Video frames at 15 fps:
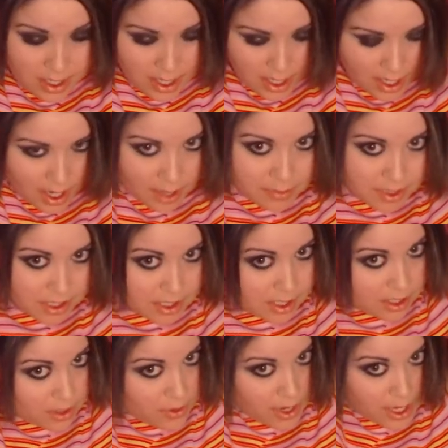And I'm just going
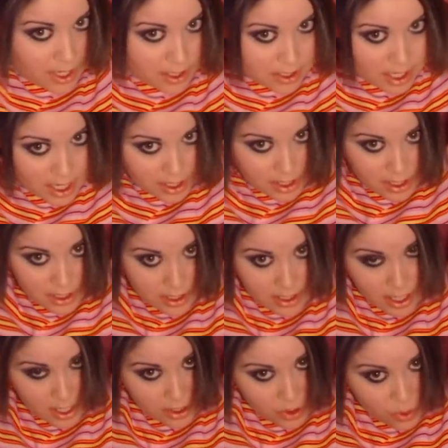to go ahead and take this
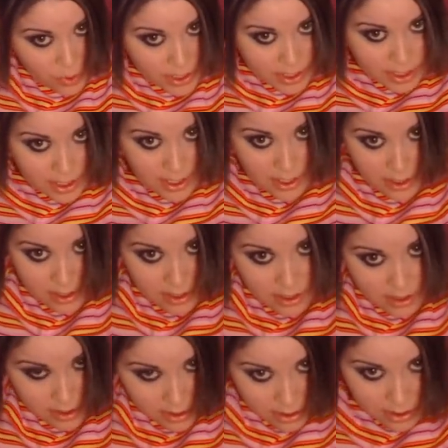and twist it,
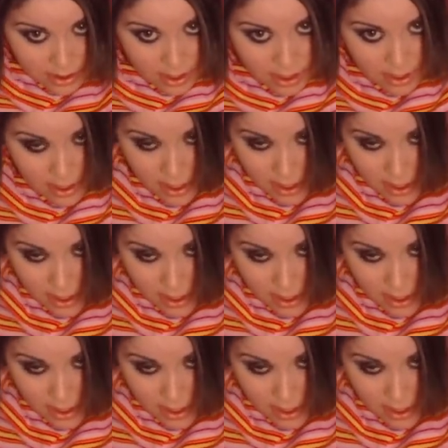just like